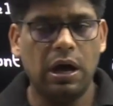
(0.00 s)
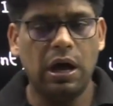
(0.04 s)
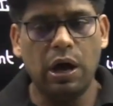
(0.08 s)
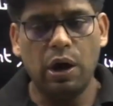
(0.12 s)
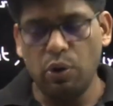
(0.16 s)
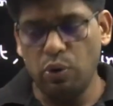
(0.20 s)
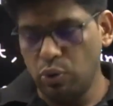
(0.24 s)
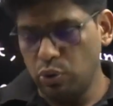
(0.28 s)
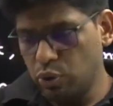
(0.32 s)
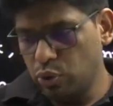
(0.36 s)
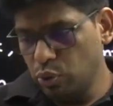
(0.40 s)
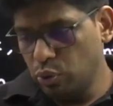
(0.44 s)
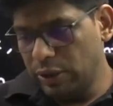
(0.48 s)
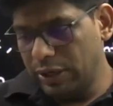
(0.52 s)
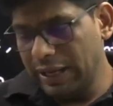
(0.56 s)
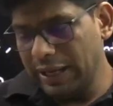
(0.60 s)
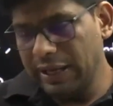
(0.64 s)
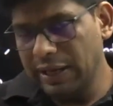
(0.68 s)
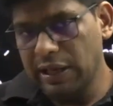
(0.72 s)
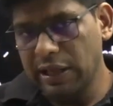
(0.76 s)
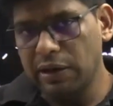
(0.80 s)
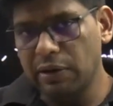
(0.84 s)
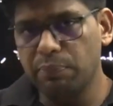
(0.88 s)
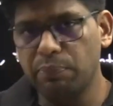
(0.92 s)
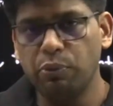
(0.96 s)
how to
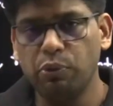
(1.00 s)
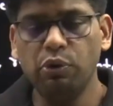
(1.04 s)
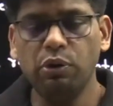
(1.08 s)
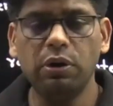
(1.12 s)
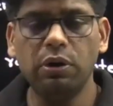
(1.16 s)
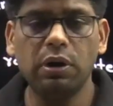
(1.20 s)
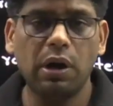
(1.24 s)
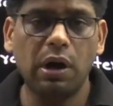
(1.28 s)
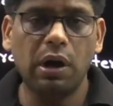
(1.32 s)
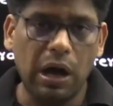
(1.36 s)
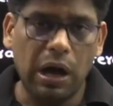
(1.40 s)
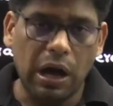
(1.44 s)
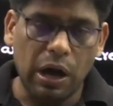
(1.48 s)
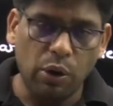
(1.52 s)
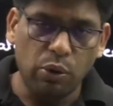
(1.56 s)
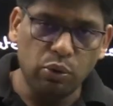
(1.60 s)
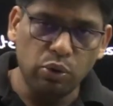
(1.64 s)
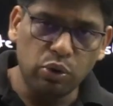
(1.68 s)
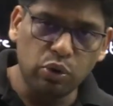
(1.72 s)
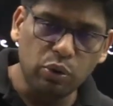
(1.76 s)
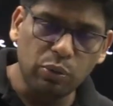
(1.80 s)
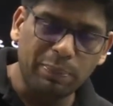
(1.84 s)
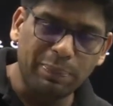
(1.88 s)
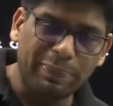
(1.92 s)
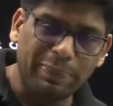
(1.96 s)
take input how
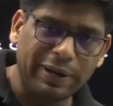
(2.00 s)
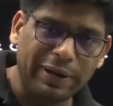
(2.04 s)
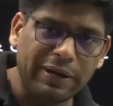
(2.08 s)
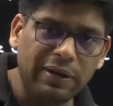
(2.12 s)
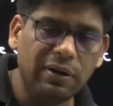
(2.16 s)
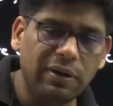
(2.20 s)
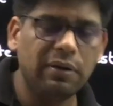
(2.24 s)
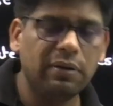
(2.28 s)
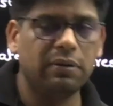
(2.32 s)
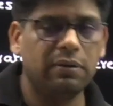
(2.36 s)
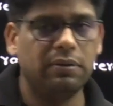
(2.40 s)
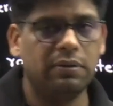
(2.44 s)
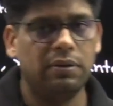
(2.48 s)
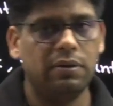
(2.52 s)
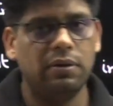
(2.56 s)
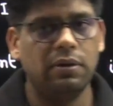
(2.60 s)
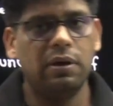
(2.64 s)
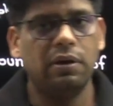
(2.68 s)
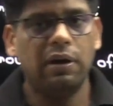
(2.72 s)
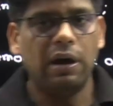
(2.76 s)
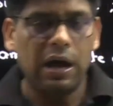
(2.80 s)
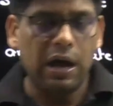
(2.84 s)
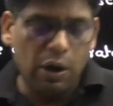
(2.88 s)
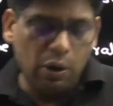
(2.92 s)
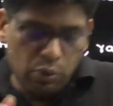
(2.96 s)
to print
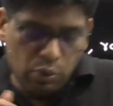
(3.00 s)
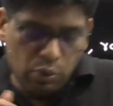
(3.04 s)
how